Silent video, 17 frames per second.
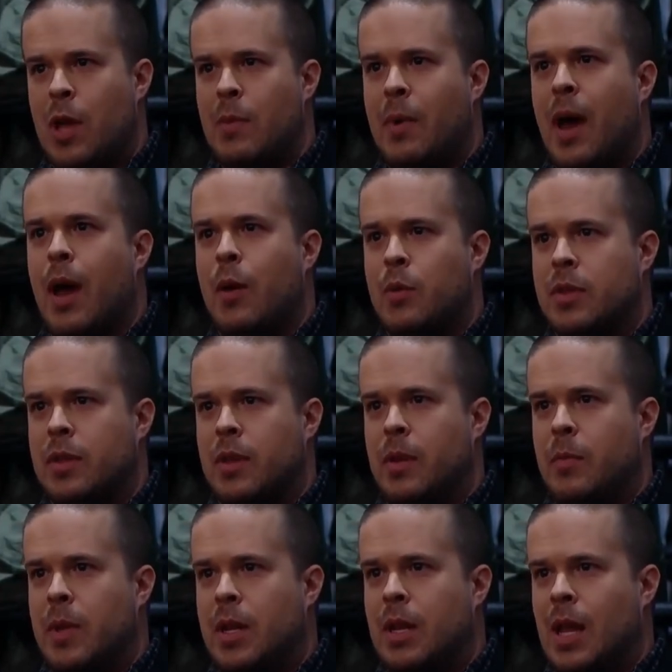way back with
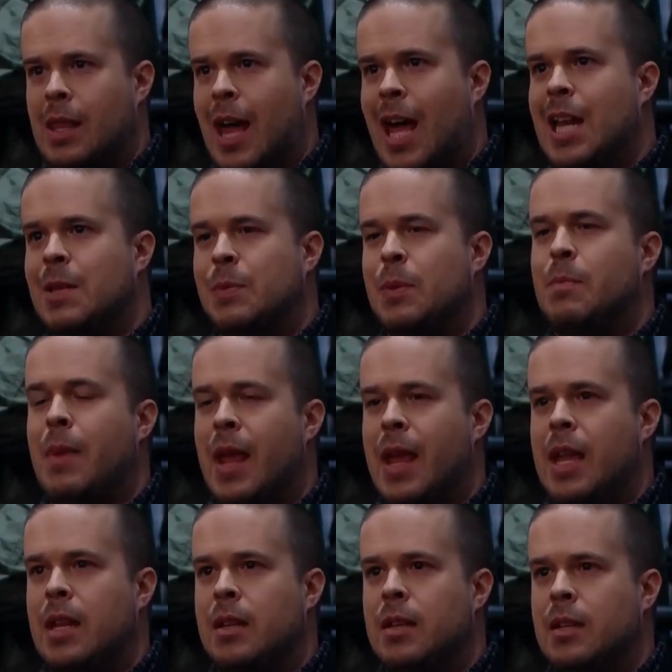him, and yeah. A lot has been
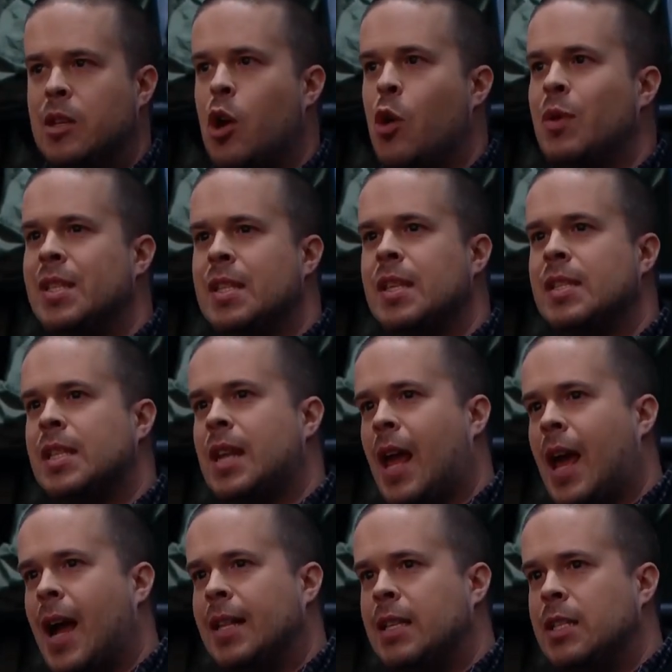made. You know, is this
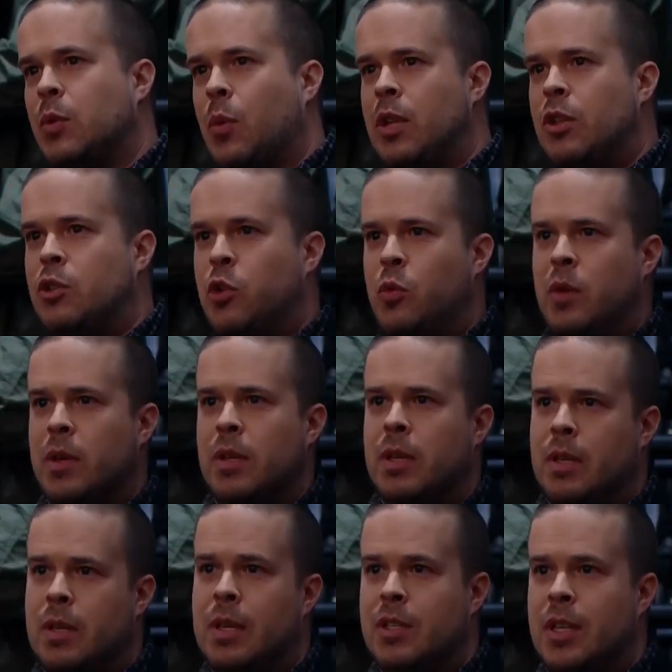an act? Is what he doing?
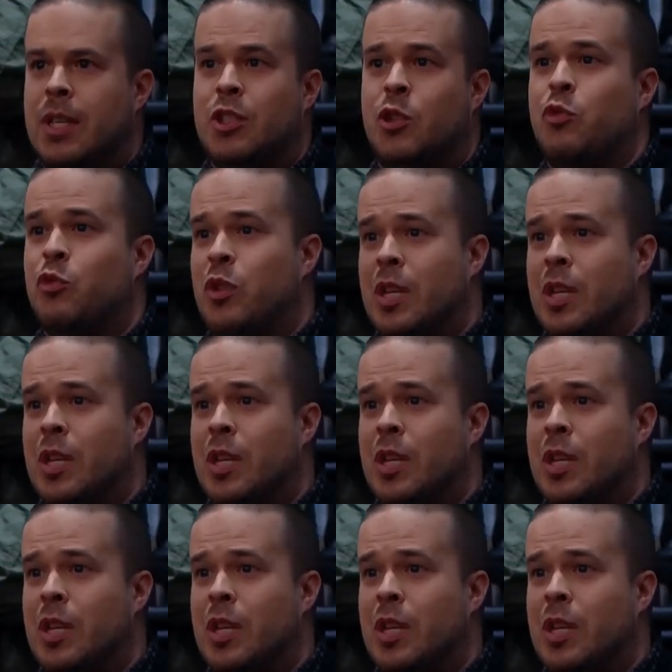Is it